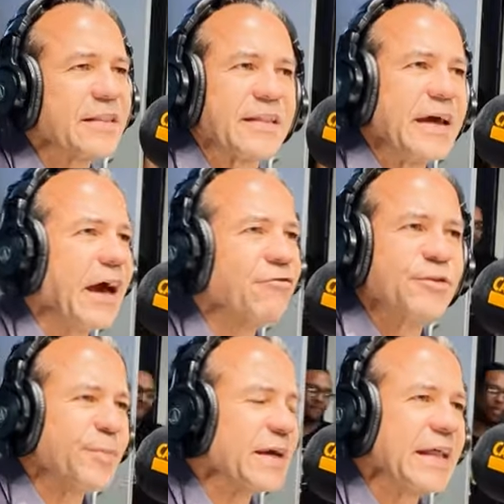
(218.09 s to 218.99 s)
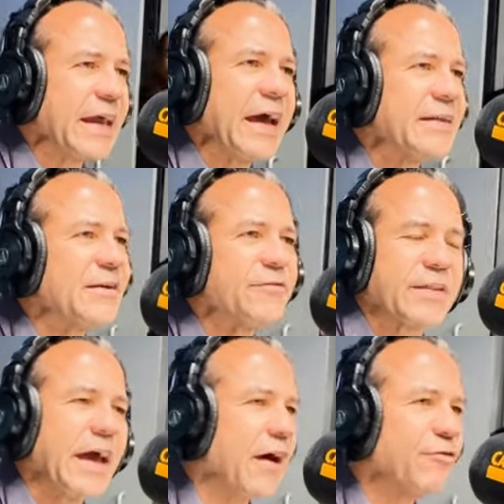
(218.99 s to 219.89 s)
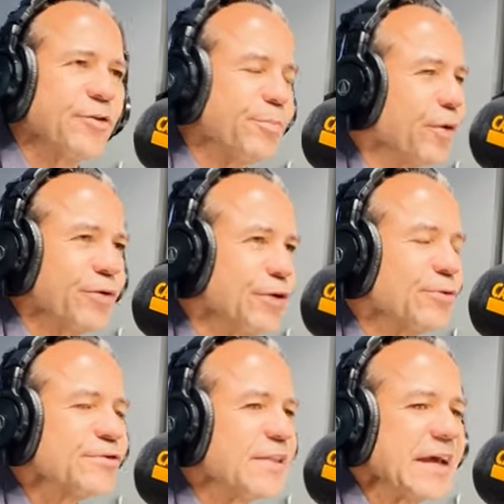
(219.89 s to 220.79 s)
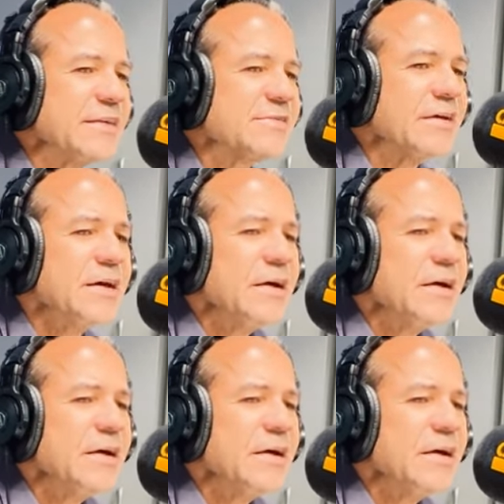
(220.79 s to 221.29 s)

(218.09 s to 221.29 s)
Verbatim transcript: they have to be creative, they have to produce things.